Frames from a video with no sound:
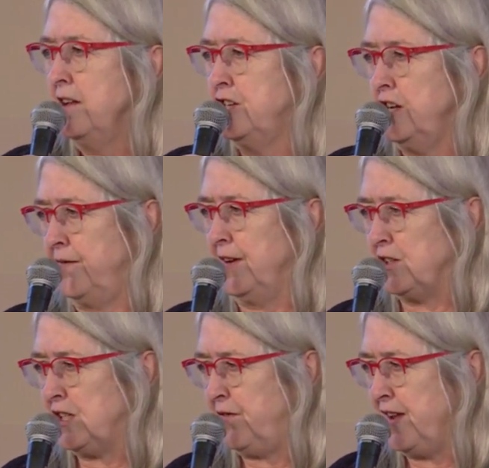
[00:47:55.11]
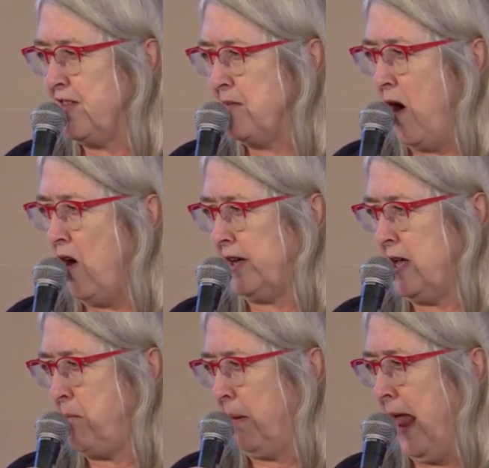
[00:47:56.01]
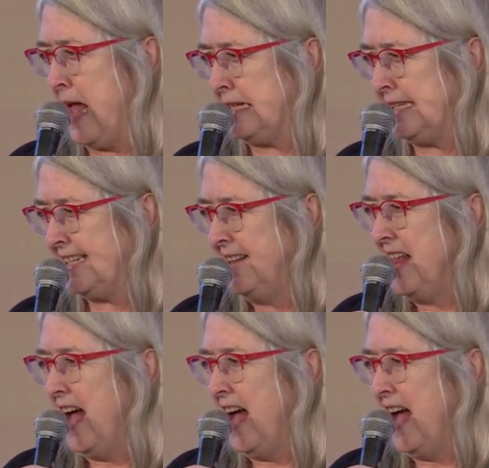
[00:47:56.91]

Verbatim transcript: do philosophy in the marketplace,